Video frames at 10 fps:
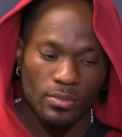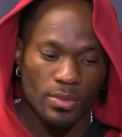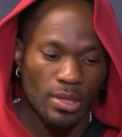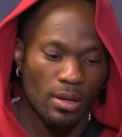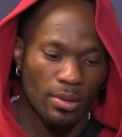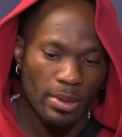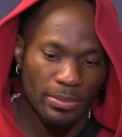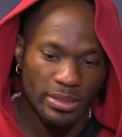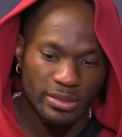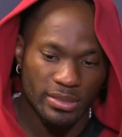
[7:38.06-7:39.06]

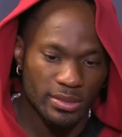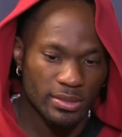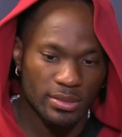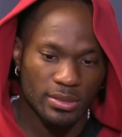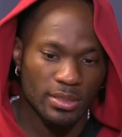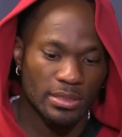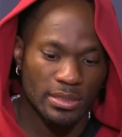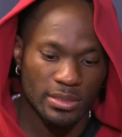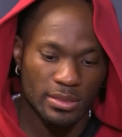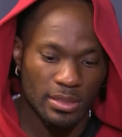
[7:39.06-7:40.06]
It's
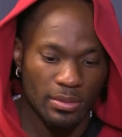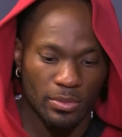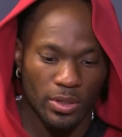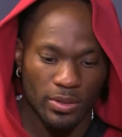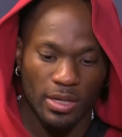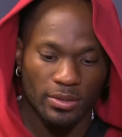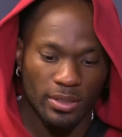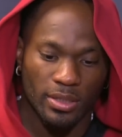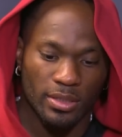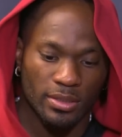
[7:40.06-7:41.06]
just going out
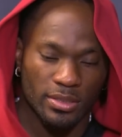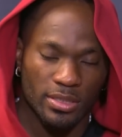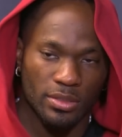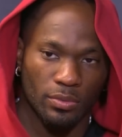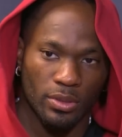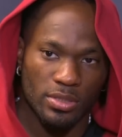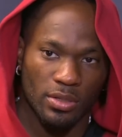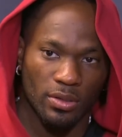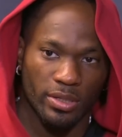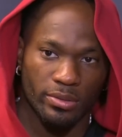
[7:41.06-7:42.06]
there. It's just the will to
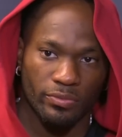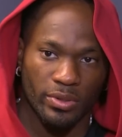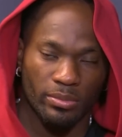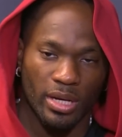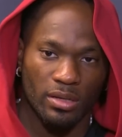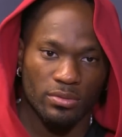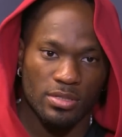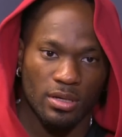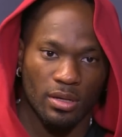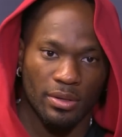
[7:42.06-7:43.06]
go get the rebounds.
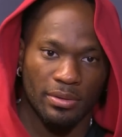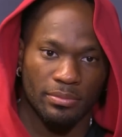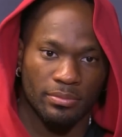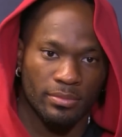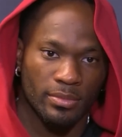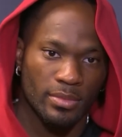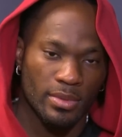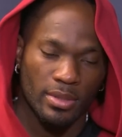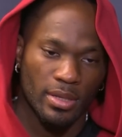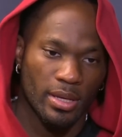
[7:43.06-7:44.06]

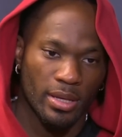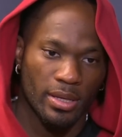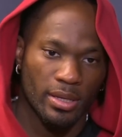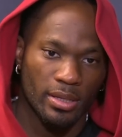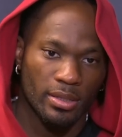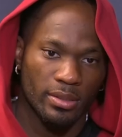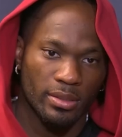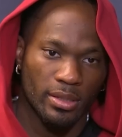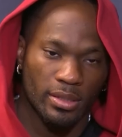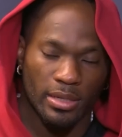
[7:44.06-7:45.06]

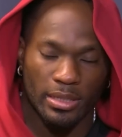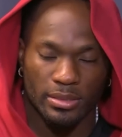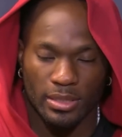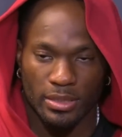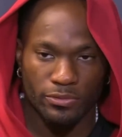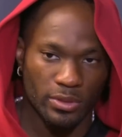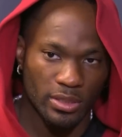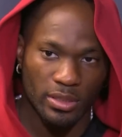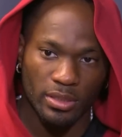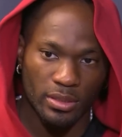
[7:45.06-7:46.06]
That's
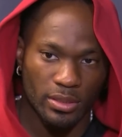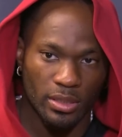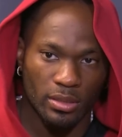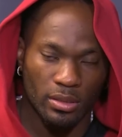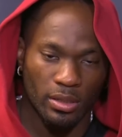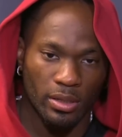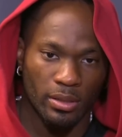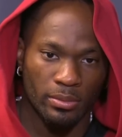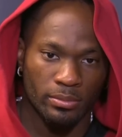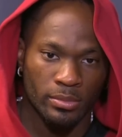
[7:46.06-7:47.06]
really it,
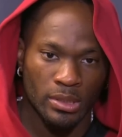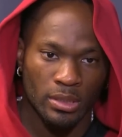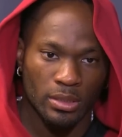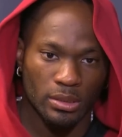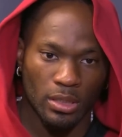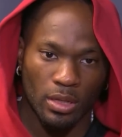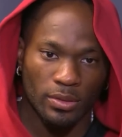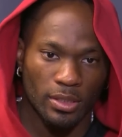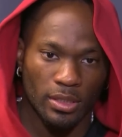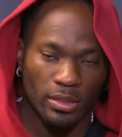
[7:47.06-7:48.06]
Go out
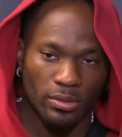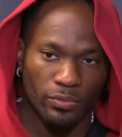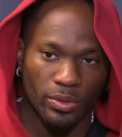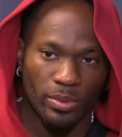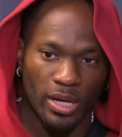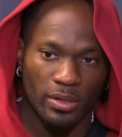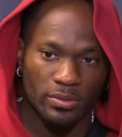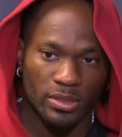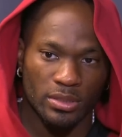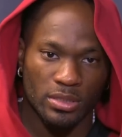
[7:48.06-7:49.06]
there, get the
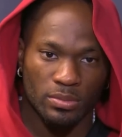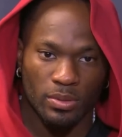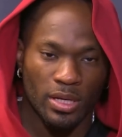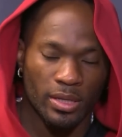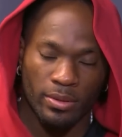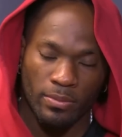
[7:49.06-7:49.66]
rebounds, and just play.